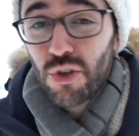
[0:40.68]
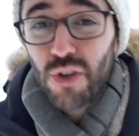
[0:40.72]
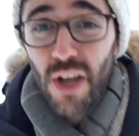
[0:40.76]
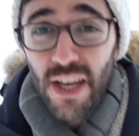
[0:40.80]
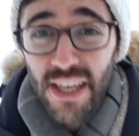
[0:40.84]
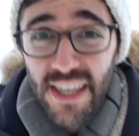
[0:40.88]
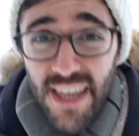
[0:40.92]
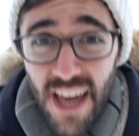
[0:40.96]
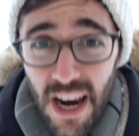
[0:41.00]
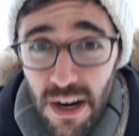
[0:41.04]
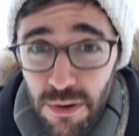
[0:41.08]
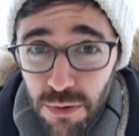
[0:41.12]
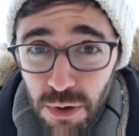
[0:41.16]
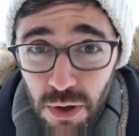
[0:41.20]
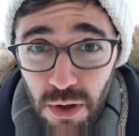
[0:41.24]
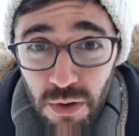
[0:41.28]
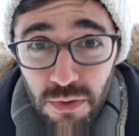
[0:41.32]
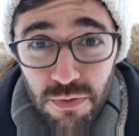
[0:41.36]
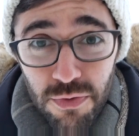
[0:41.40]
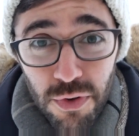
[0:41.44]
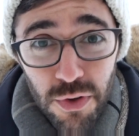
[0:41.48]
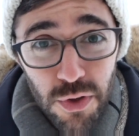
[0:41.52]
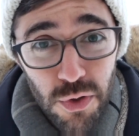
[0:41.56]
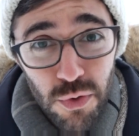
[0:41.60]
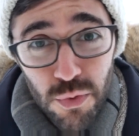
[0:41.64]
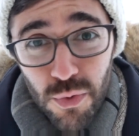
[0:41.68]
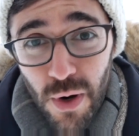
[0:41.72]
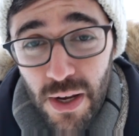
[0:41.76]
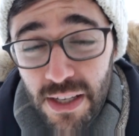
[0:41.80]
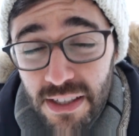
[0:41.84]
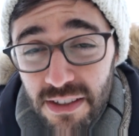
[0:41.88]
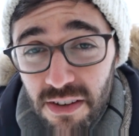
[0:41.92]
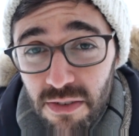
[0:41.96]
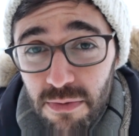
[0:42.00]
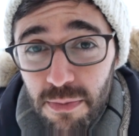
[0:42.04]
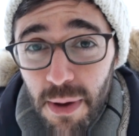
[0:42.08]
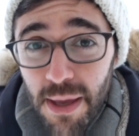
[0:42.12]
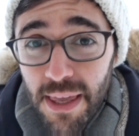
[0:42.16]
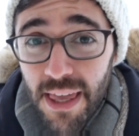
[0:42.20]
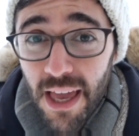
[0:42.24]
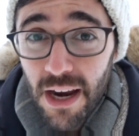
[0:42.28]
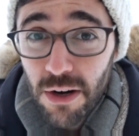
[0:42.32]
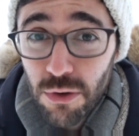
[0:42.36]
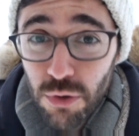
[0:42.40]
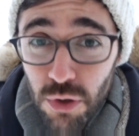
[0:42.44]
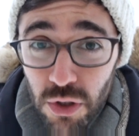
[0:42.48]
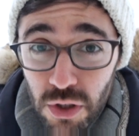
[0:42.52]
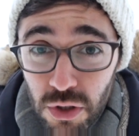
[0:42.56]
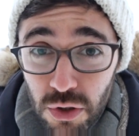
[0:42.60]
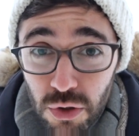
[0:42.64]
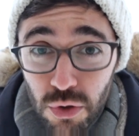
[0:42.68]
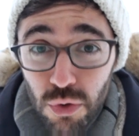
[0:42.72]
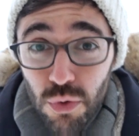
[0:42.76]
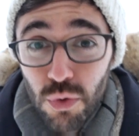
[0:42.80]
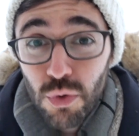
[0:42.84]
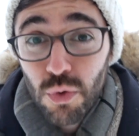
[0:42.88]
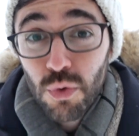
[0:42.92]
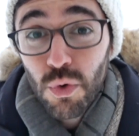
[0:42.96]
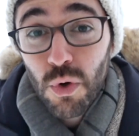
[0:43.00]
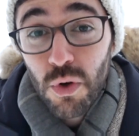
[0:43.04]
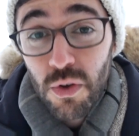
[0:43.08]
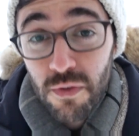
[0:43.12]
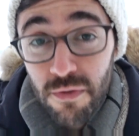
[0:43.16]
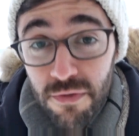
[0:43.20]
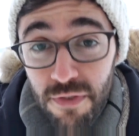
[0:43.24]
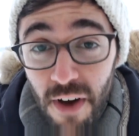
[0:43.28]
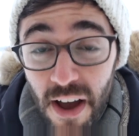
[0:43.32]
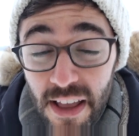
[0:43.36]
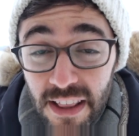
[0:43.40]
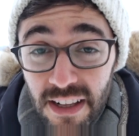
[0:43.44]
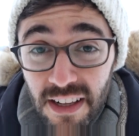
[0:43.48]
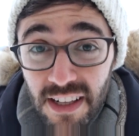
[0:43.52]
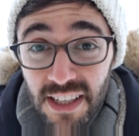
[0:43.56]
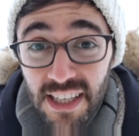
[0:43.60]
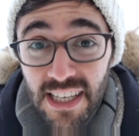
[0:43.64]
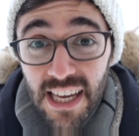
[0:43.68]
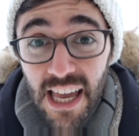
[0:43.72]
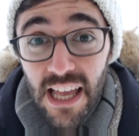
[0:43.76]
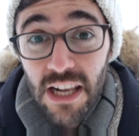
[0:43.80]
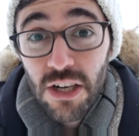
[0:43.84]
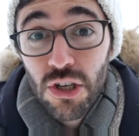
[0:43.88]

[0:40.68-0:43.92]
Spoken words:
Should I carry on for the rest of my career to finally